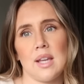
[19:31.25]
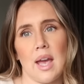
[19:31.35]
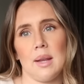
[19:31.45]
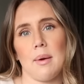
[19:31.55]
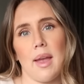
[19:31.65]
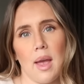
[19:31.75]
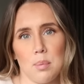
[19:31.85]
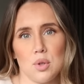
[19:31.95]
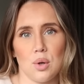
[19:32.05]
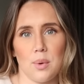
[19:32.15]
So yeah, anyway,
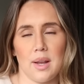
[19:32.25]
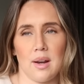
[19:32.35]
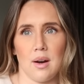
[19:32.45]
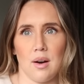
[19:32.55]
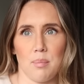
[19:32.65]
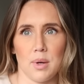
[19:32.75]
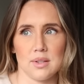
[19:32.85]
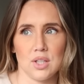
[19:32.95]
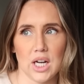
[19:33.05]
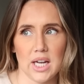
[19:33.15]
epidural went in at
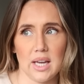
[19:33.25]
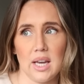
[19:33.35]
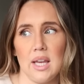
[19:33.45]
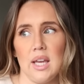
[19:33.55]
9:30